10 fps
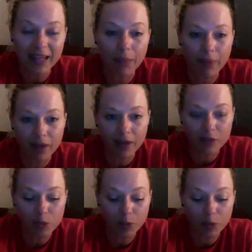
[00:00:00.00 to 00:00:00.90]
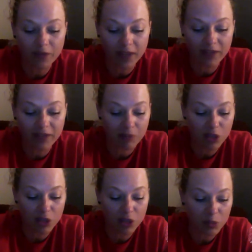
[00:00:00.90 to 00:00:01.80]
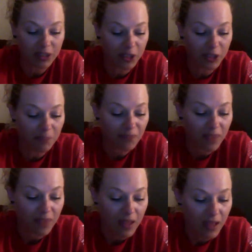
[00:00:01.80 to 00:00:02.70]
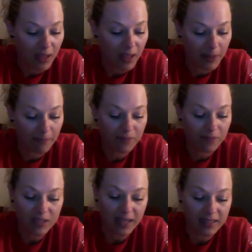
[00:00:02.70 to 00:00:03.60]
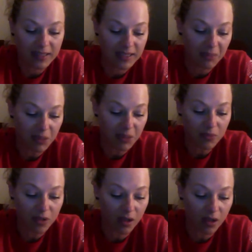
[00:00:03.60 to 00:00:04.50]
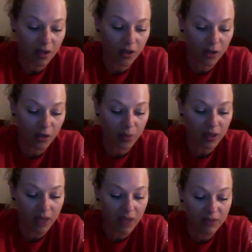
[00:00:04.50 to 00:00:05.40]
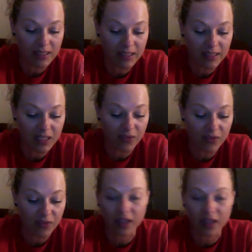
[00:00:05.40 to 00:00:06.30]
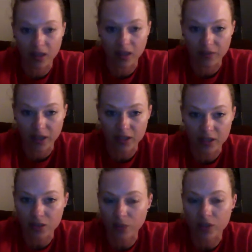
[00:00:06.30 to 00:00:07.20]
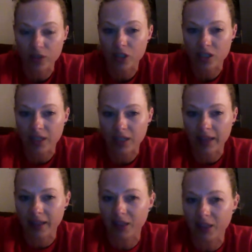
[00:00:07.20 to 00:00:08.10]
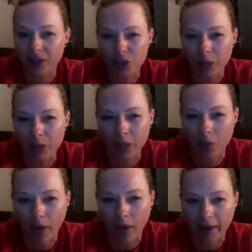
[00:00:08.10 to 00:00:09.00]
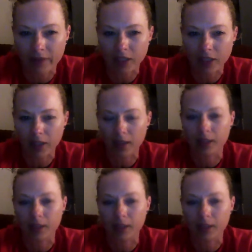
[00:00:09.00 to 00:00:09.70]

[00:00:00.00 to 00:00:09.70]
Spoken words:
above 2.5 MEQs per liter. Signs and symptoms occur when level is significantly elevated. So if it's just slightly elevated, you probably won't have any